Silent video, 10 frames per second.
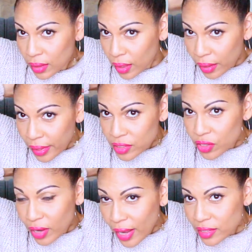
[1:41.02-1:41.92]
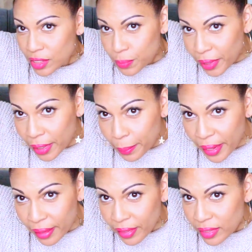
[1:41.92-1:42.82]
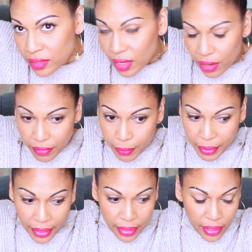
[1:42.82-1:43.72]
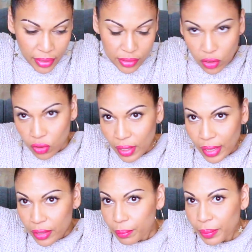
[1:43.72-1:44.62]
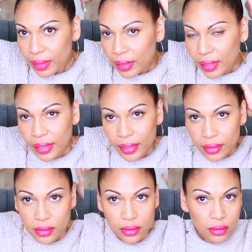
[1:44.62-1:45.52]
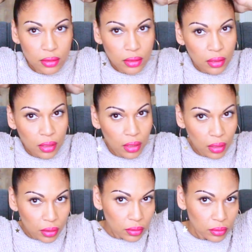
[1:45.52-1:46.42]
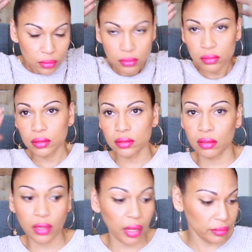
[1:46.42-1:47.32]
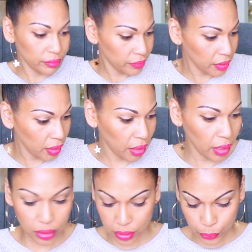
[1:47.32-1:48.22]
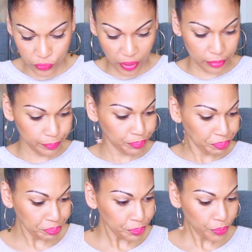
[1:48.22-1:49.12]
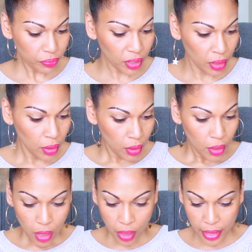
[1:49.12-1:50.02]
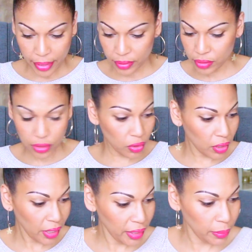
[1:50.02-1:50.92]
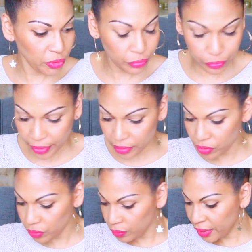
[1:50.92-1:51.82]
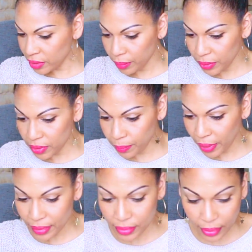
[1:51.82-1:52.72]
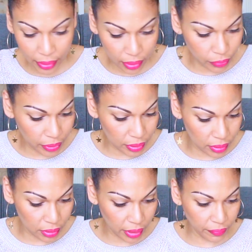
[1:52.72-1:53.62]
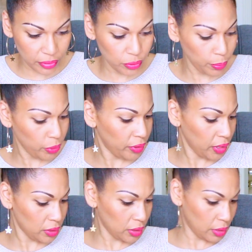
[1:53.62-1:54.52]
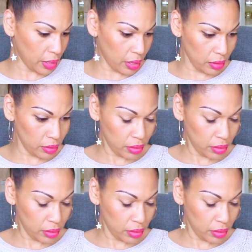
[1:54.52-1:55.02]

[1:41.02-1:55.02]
All right, so I just played back that stuff and my hair is all out of place. Ugh, it's okay. All right, let's move on. Okay, so I am afraid to mess up this box. I kind of want to save it to put things in there.